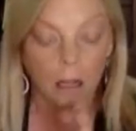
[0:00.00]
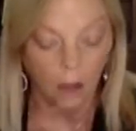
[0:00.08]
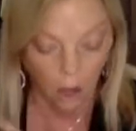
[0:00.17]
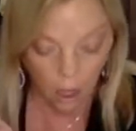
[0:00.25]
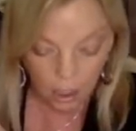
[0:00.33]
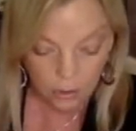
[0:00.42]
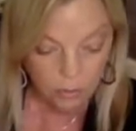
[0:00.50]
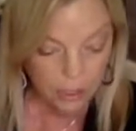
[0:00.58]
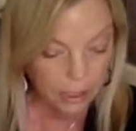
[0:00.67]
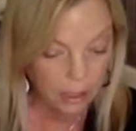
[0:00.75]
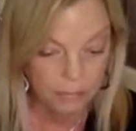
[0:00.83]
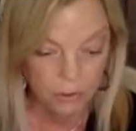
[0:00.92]

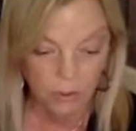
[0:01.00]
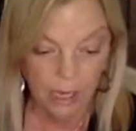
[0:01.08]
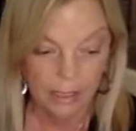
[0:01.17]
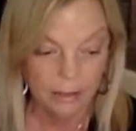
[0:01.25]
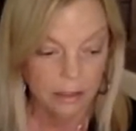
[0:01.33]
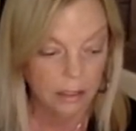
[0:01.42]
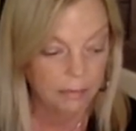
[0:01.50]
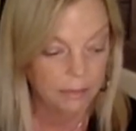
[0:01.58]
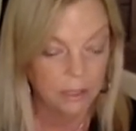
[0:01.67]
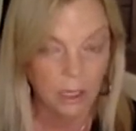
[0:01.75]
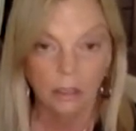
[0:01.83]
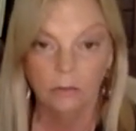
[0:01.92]
up, you guys that have
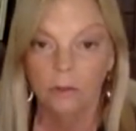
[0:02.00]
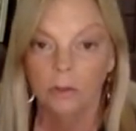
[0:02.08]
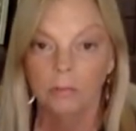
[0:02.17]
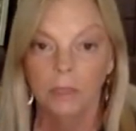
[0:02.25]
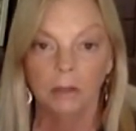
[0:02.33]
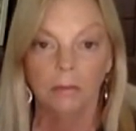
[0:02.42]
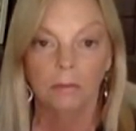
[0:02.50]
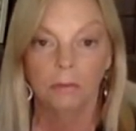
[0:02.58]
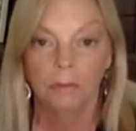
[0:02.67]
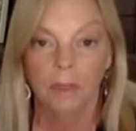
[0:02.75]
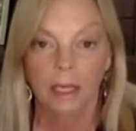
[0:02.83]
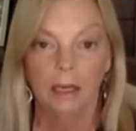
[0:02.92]
stuck with me through
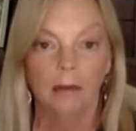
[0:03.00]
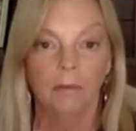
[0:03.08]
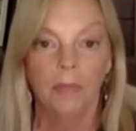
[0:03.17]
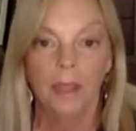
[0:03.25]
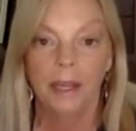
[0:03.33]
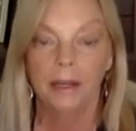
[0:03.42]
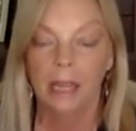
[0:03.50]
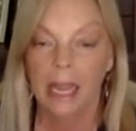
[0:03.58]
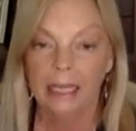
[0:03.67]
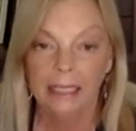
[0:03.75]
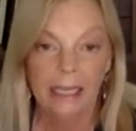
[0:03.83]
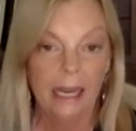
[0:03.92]
thick and thin. I
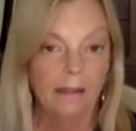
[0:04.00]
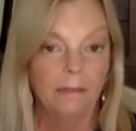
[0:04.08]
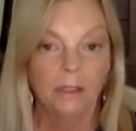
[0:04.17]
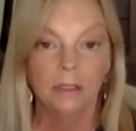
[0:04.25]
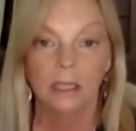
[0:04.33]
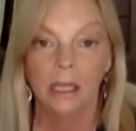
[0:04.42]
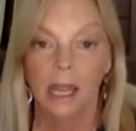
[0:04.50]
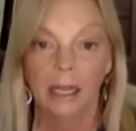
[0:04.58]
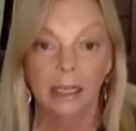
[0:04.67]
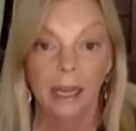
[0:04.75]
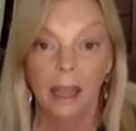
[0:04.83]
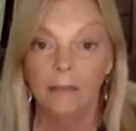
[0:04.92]
never
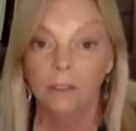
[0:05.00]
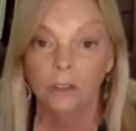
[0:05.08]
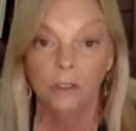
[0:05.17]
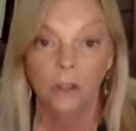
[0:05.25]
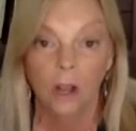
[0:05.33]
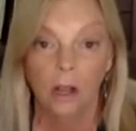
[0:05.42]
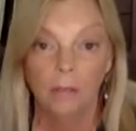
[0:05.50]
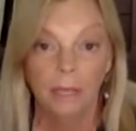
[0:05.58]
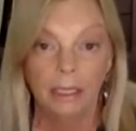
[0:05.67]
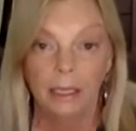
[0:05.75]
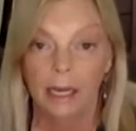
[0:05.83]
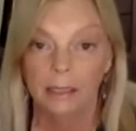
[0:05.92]
saw
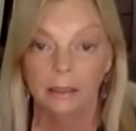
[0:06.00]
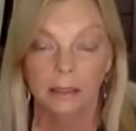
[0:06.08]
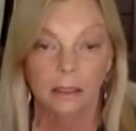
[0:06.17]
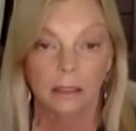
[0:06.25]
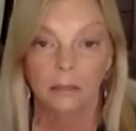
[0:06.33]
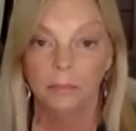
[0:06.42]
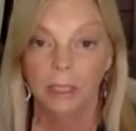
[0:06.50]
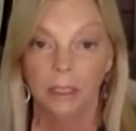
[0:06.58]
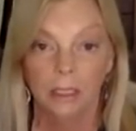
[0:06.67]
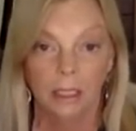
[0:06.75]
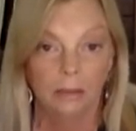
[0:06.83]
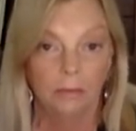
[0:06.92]
my guides telling me
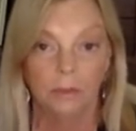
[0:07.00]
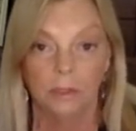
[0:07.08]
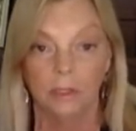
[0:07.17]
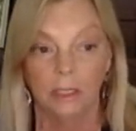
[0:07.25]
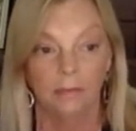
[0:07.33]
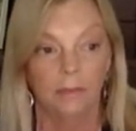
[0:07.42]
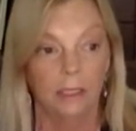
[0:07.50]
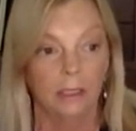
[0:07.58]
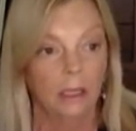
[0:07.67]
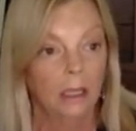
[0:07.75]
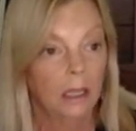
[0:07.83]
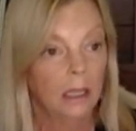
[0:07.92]
that he was
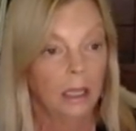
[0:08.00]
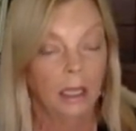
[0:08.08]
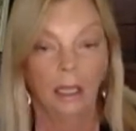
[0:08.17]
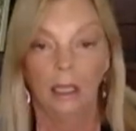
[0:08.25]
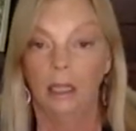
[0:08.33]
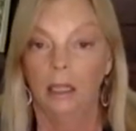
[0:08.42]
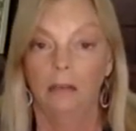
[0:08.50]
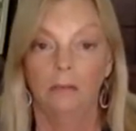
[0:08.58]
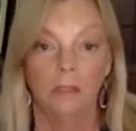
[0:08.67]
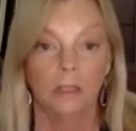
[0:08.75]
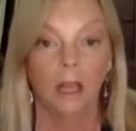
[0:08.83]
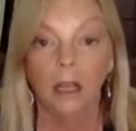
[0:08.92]
leaving. It
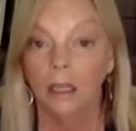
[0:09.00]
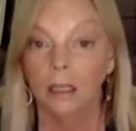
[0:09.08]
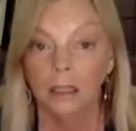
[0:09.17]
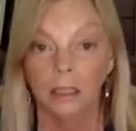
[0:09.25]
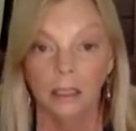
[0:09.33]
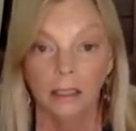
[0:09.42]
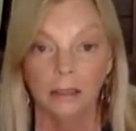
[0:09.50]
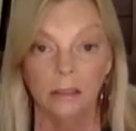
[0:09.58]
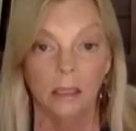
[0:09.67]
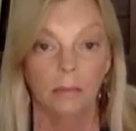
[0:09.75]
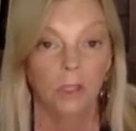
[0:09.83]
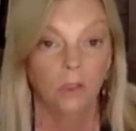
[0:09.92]
was ugly.
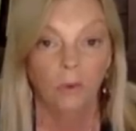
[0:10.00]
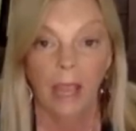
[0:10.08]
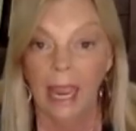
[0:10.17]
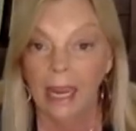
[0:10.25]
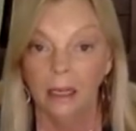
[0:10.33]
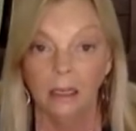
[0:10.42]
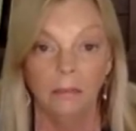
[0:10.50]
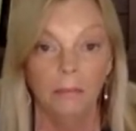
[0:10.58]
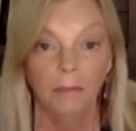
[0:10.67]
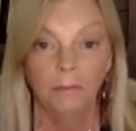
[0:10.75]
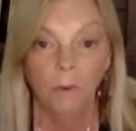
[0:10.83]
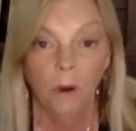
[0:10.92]
Some of you hated
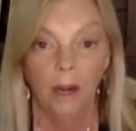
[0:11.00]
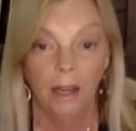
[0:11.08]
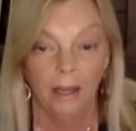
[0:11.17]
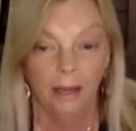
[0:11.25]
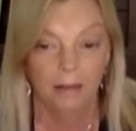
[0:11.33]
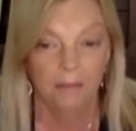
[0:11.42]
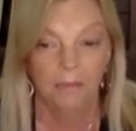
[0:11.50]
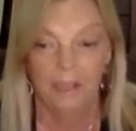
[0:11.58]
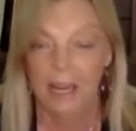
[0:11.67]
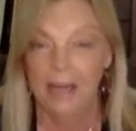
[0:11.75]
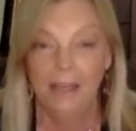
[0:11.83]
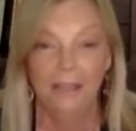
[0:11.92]
me for it.
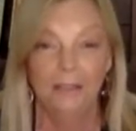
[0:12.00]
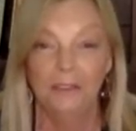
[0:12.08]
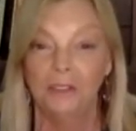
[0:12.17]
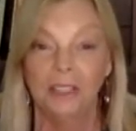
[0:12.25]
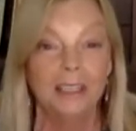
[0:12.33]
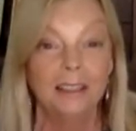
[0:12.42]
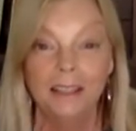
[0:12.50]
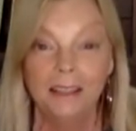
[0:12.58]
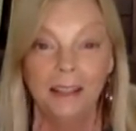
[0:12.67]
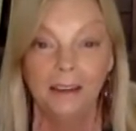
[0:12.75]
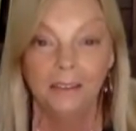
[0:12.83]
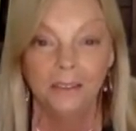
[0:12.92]
And he's still in
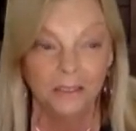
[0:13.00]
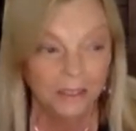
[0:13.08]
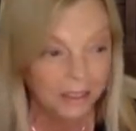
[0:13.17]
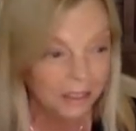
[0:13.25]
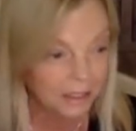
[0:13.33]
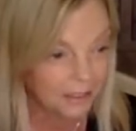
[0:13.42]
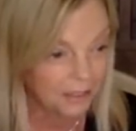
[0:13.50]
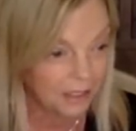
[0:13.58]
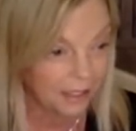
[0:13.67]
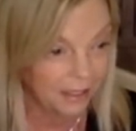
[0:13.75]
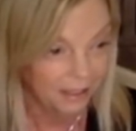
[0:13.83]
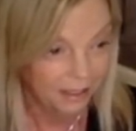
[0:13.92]
there.
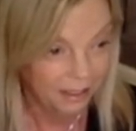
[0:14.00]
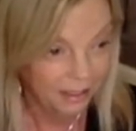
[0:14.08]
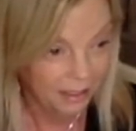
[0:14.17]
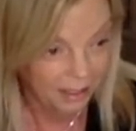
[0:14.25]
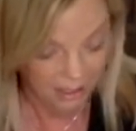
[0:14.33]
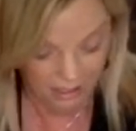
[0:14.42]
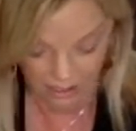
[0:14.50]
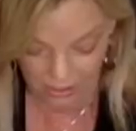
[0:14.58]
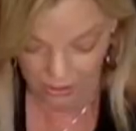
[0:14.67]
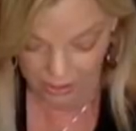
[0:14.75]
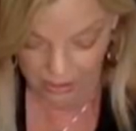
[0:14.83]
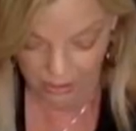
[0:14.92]
Okay. All right.